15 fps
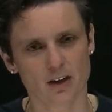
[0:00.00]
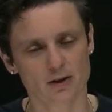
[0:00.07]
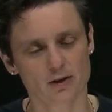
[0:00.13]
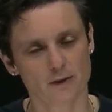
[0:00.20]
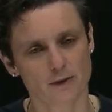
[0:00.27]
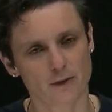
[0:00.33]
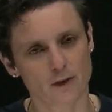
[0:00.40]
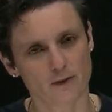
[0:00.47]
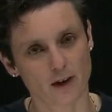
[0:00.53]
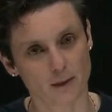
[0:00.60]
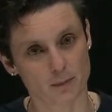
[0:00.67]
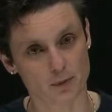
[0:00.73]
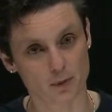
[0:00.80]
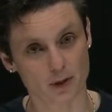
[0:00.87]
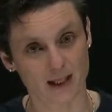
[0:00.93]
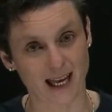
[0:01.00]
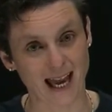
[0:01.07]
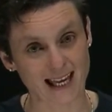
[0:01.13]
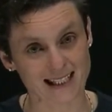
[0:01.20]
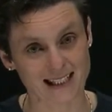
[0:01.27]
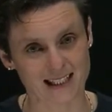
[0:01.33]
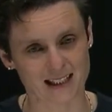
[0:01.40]
So for valproic
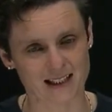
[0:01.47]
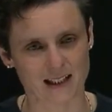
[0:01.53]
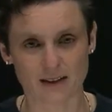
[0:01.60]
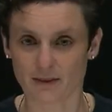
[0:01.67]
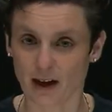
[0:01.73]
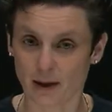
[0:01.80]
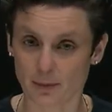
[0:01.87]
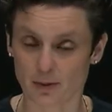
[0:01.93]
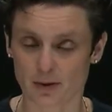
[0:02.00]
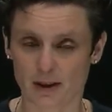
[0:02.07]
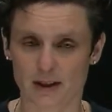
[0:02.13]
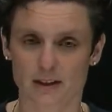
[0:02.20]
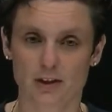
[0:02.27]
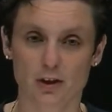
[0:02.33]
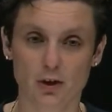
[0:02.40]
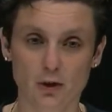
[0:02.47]
acid, the Valproex,